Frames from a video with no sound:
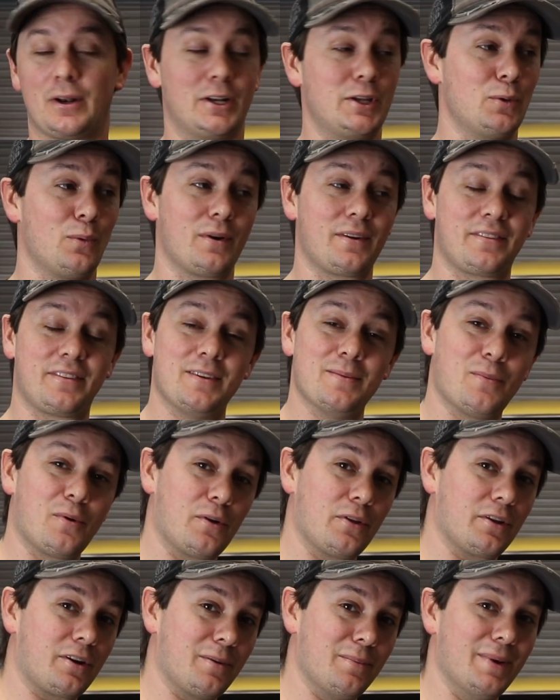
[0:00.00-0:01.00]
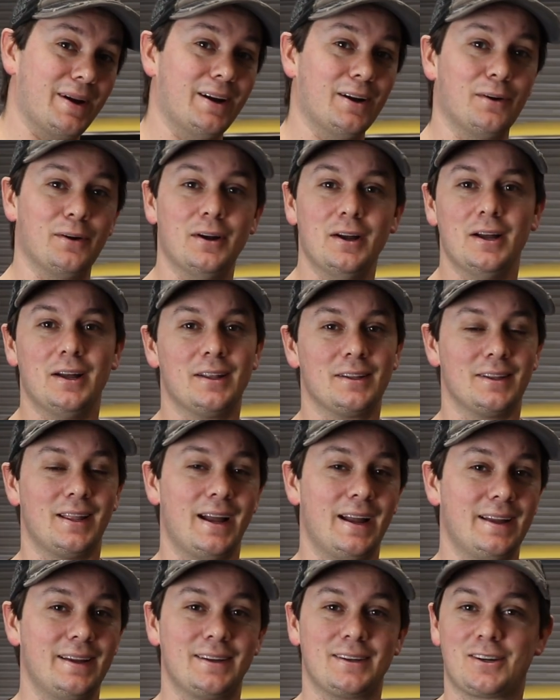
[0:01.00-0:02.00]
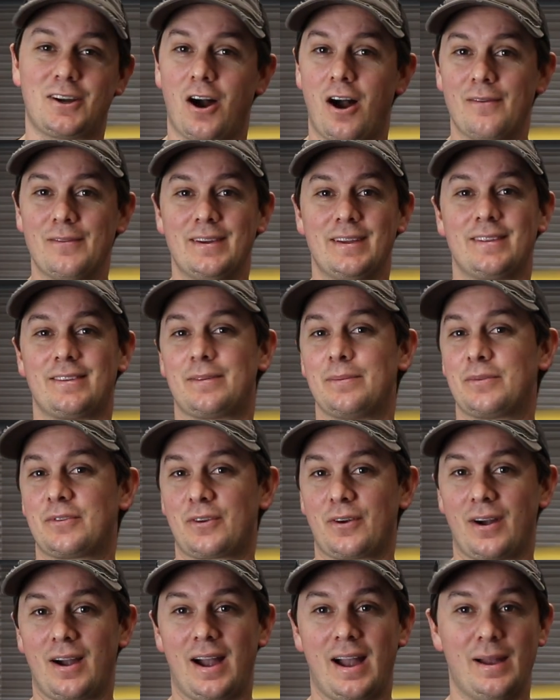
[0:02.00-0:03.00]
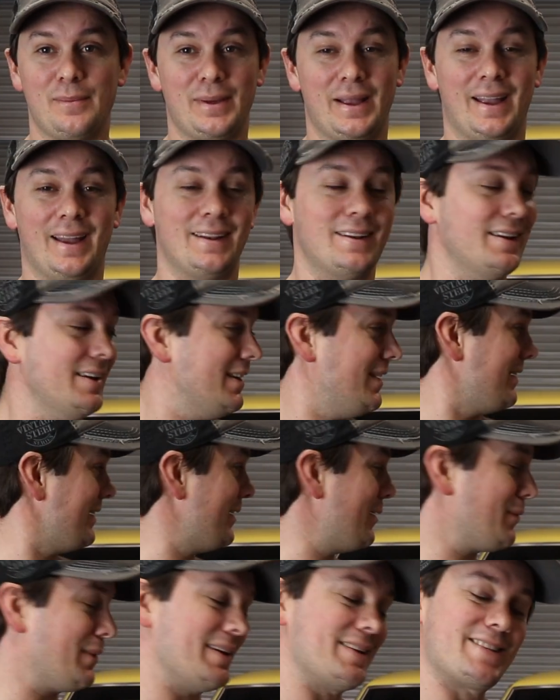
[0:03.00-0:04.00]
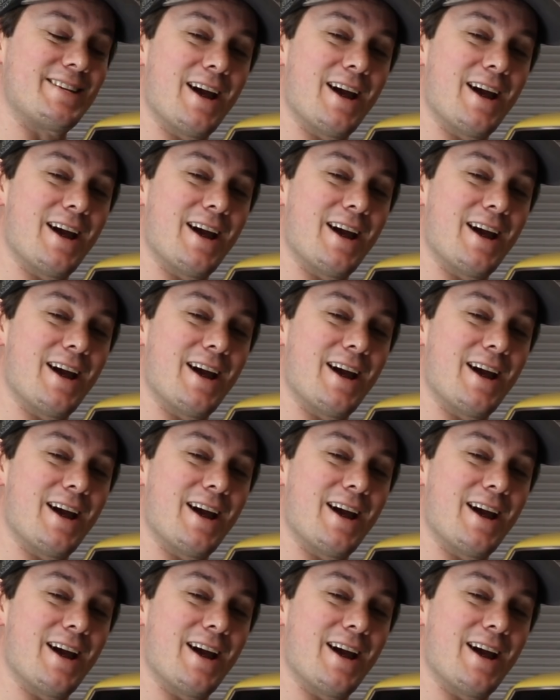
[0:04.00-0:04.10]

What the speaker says: and you want to see more of the Camaro, like, comment, subscribe, and you know what?